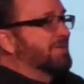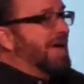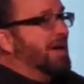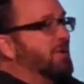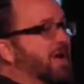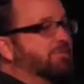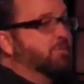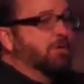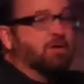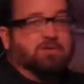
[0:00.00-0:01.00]
service, I don't ever
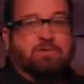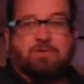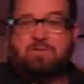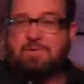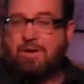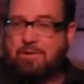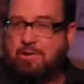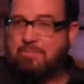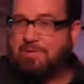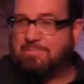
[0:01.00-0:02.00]
want to go to a group with all
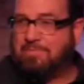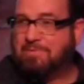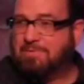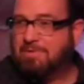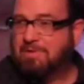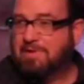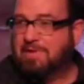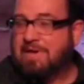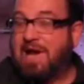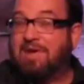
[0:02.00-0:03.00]
old people.
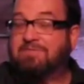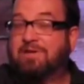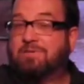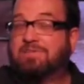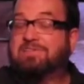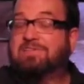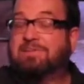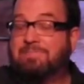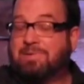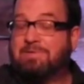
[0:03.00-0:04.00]
I have to go to
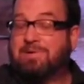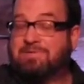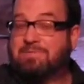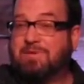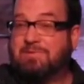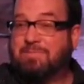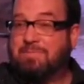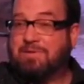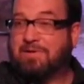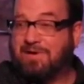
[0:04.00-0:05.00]
see be around some young
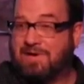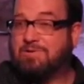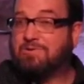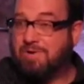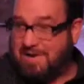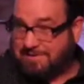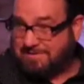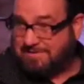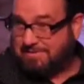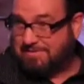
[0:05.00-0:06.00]
people to learn how to
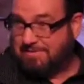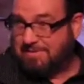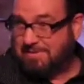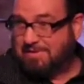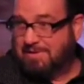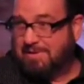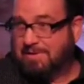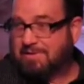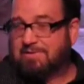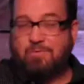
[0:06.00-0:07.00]
dress.
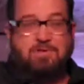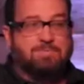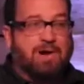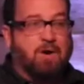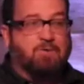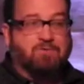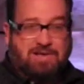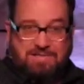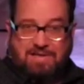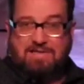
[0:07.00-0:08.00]
Because once my
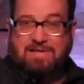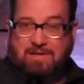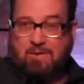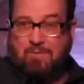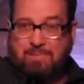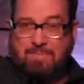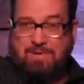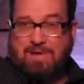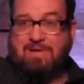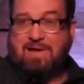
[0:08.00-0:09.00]
dressing gets like old
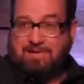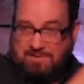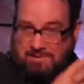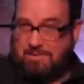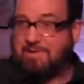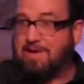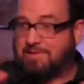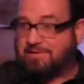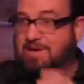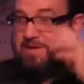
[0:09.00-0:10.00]
people, I gotta, you know, you gotta
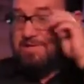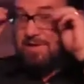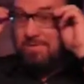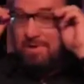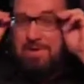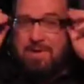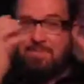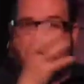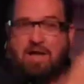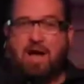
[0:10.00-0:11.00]
change. I don't want to
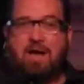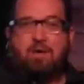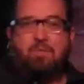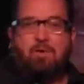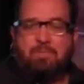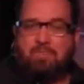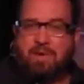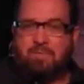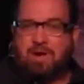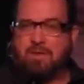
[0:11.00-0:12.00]
be, I don't want to
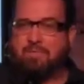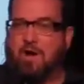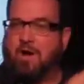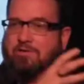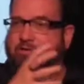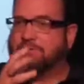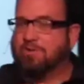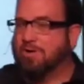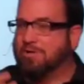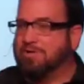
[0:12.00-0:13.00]
be around a
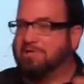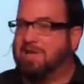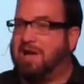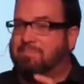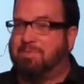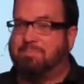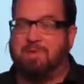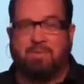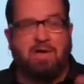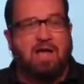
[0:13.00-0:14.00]
certain type of
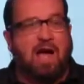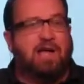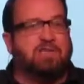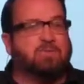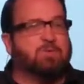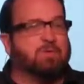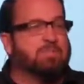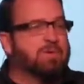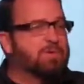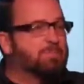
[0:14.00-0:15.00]
people. I just want to
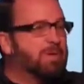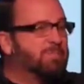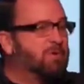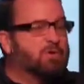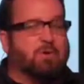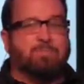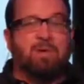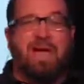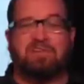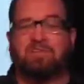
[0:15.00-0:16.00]
be with people who are
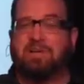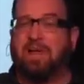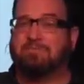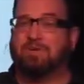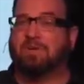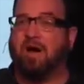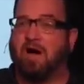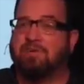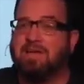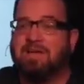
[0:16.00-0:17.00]
passionate after
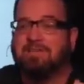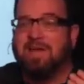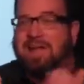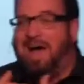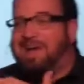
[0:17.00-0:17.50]
God that